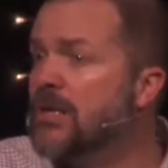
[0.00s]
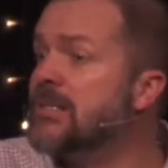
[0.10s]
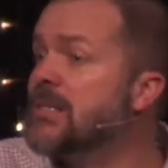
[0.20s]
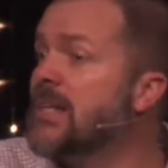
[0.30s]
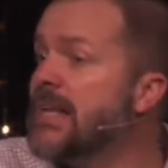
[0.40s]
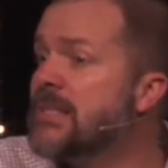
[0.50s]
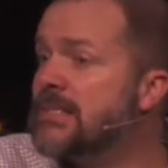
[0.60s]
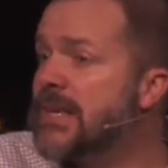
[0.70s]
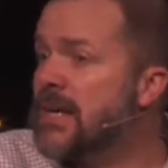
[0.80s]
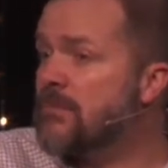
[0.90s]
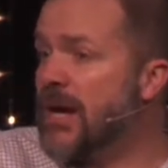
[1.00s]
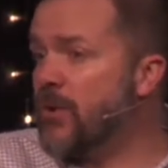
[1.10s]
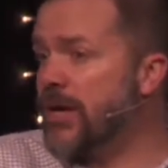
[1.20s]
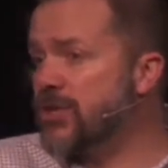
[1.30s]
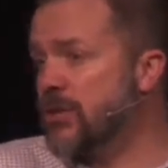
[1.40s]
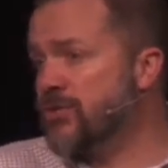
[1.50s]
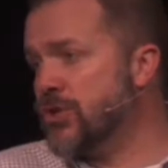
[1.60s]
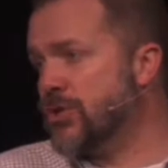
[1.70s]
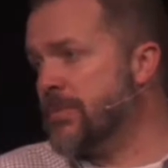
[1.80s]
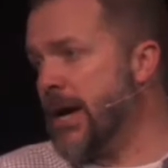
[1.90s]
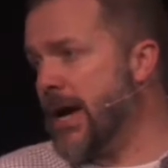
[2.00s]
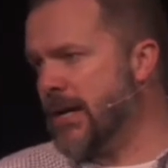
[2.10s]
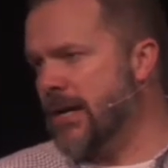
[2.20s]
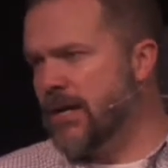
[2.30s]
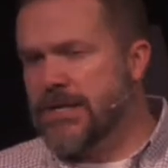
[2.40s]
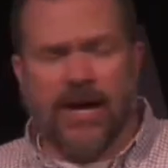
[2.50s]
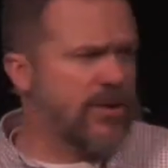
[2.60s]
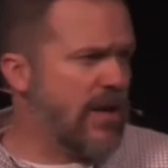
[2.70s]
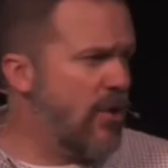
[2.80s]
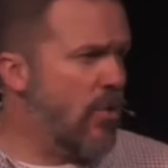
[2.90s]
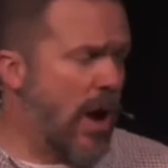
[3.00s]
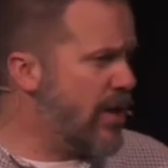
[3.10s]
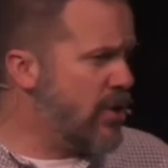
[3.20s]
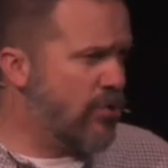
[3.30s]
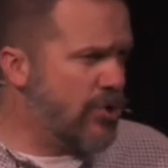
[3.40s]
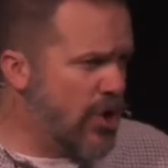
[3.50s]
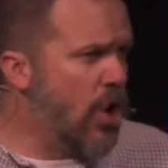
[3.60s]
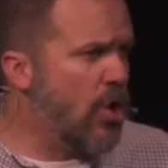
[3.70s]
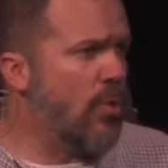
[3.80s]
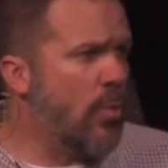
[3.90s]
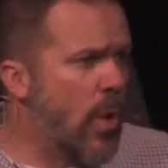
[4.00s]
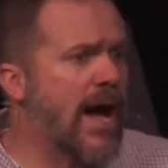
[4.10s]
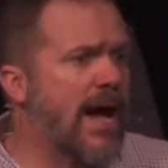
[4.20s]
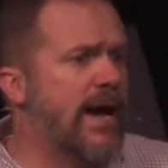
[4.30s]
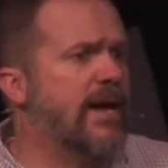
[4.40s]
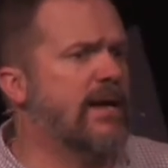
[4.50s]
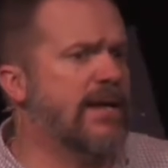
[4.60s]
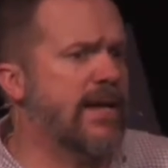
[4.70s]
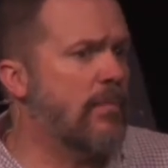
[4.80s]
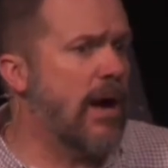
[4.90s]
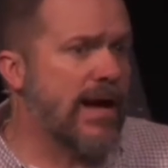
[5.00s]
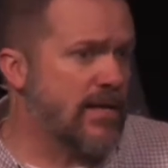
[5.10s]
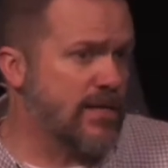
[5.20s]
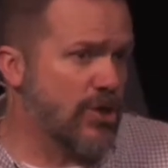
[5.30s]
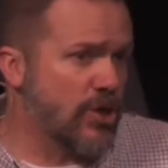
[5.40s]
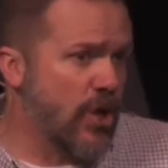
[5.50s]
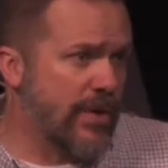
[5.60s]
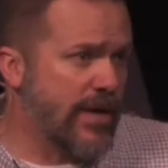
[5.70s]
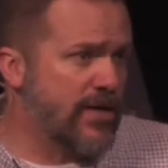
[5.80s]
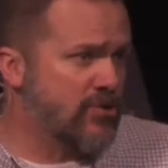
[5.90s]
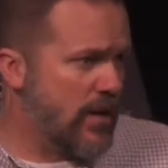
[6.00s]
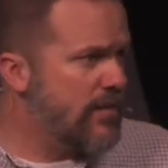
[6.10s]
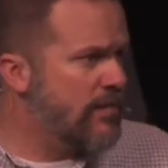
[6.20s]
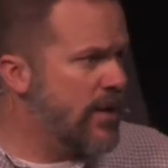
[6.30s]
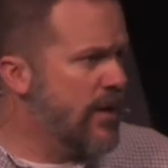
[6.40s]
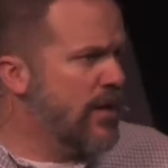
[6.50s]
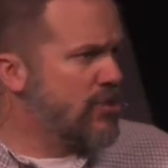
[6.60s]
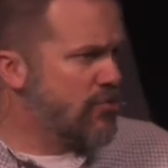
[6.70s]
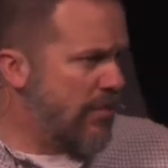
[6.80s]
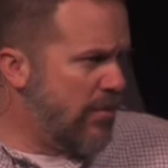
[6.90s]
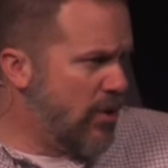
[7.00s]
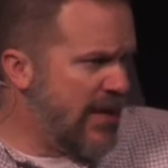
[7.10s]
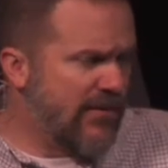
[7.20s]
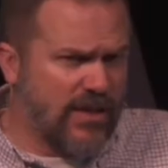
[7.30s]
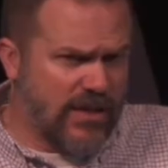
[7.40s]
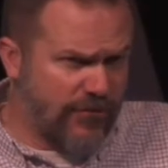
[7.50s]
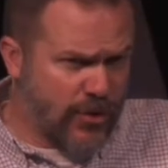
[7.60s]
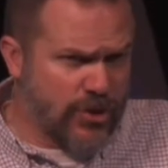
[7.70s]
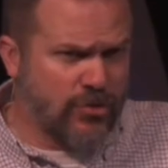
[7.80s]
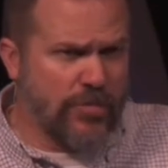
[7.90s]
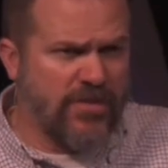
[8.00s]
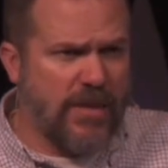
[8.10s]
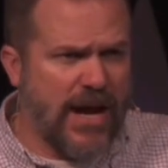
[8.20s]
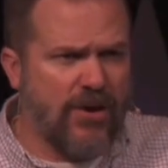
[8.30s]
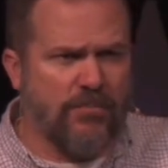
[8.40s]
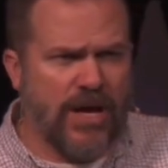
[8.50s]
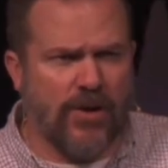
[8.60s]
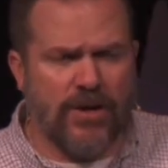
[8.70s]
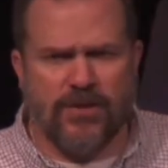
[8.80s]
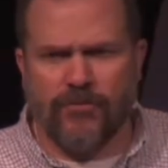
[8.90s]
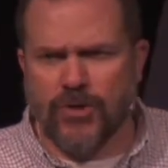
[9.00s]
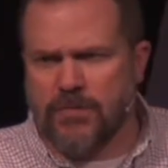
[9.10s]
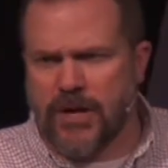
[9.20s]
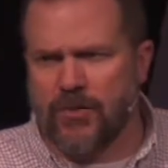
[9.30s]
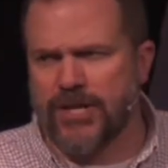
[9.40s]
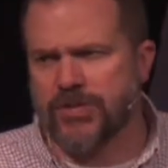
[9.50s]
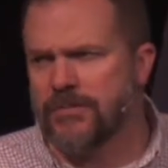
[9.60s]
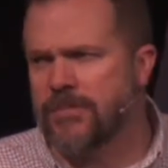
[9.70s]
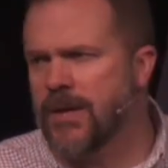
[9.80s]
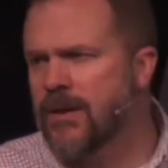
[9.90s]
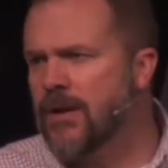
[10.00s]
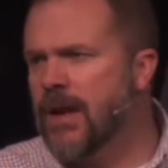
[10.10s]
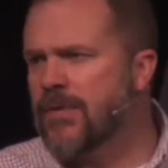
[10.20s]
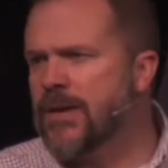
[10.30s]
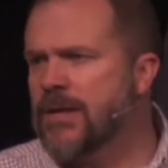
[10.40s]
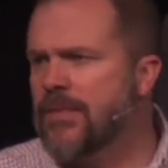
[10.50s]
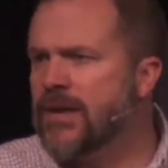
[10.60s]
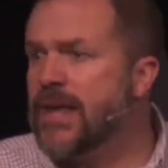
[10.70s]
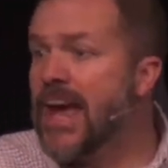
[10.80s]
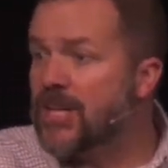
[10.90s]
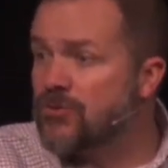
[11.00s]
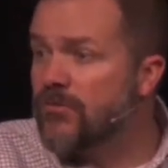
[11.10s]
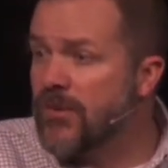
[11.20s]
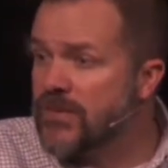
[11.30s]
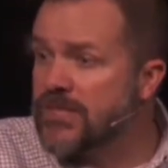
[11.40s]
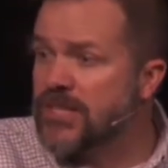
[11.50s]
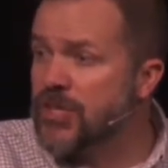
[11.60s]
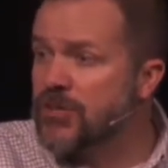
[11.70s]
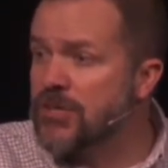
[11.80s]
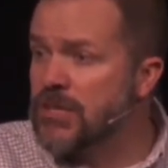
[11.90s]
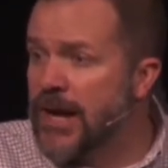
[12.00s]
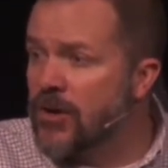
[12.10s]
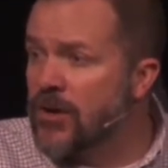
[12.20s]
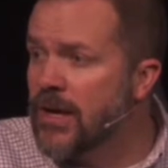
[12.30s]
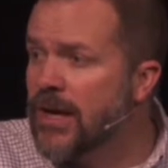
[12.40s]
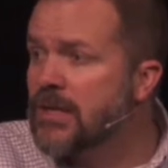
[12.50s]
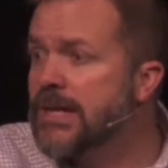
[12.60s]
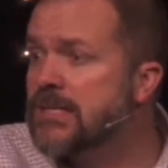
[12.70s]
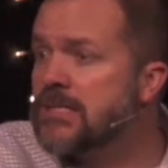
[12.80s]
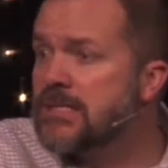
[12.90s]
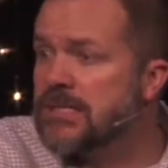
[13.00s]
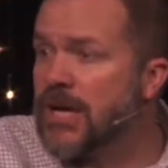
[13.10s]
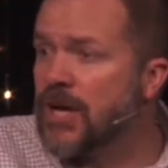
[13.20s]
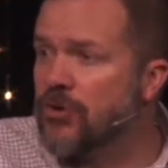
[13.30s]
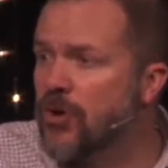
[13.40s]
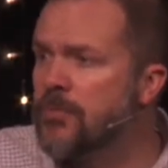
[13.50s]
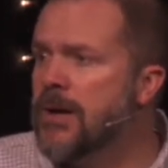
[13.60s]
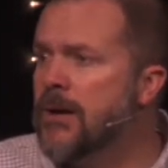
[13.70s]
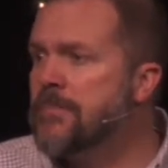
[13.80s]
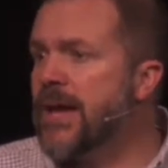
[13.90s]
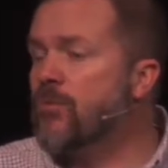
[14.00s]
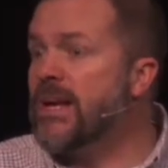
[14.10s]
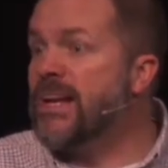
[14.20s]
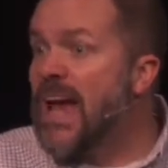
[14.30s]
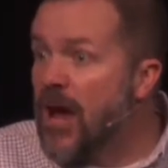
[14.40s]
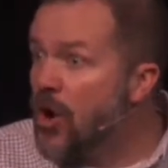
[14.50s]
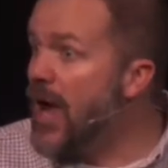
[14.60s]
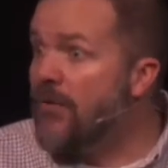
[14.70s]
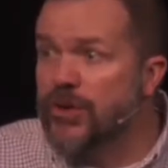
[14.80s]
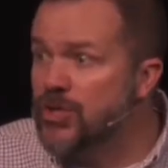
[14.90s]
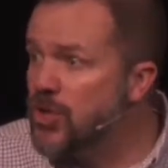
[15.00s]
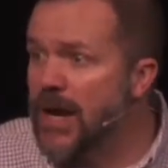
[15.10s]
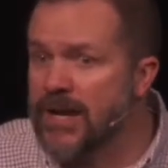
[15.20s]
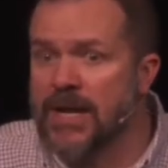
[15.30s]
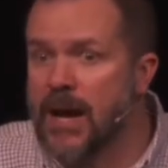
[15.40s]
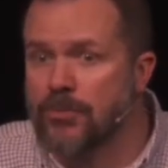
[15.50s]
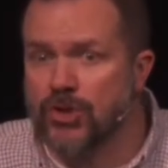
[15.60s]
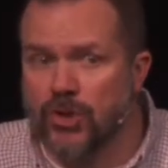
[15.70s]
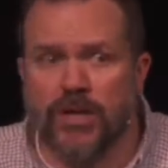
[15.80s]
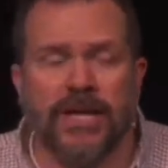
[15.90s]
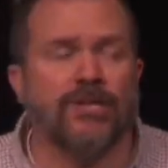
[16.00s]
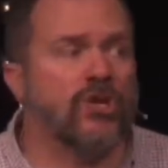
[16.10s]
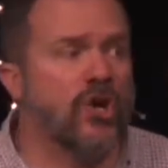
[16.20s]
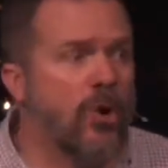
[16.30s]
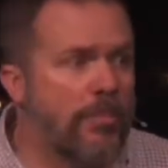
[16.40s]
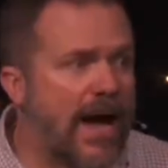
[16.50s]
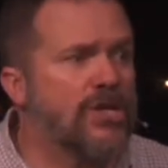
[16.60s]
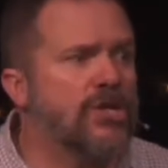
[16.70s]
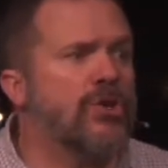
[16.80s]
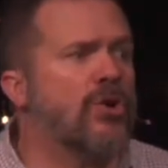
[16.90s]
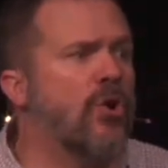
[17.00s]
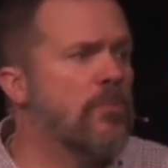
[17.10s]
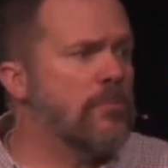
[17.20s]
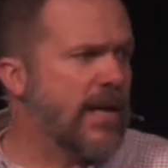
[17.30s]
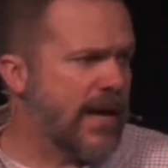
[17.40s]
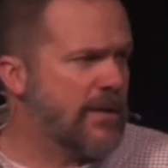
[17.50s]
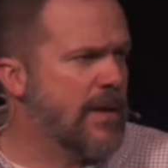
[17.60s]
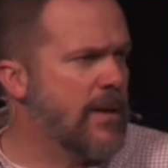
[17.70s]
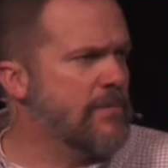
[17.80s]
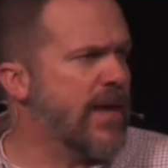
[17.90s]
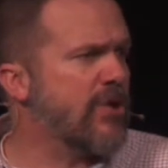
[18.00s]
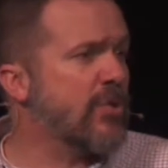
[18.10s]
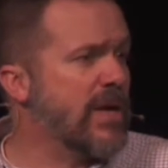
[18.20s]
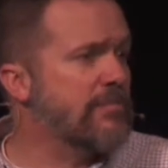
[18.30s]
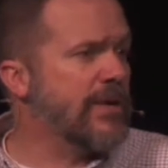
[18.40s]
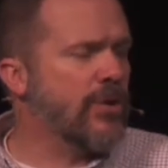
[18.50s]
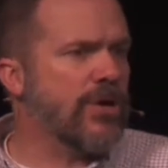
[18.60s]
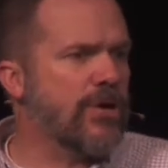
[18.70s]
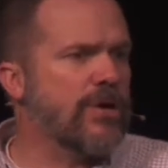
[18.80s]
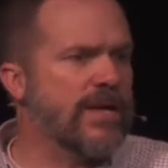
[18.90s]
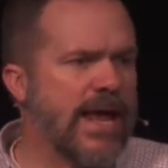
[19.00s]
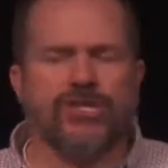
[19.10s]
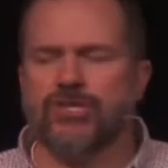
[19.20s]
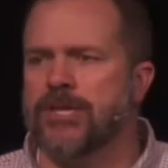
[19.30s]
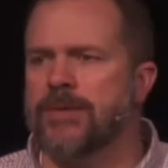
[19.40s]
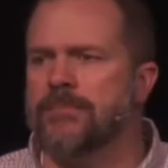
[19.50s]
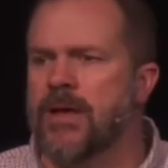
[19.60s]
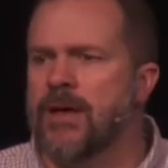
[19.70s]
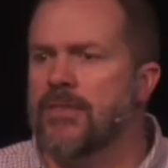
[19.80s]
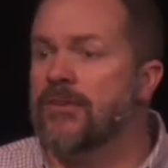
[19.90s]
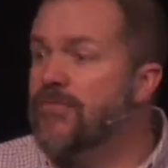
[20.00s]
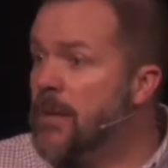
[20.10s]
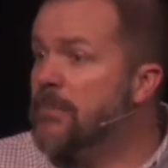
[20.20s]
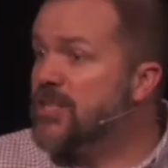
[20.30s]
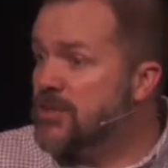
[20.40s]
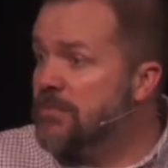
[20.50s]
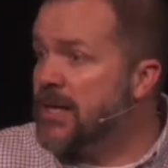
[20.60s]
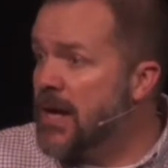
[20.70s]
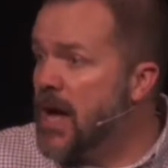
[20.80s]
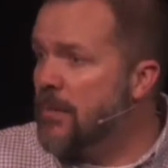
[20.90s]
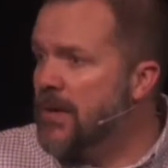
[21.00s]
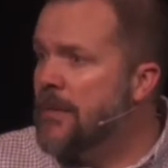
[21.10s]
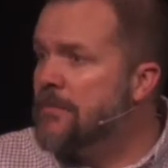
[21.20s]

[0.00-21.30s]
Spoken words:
led the second migration of Jews back. Now I don't know why Nehemiah doesn't go with Ezra. Zerubbabel led the first group of the first migration, and then Ezra, 56 years later, leads the second group. And when every Jew had an opportunity to go back to their homeland and rebuild their nation, the families split up.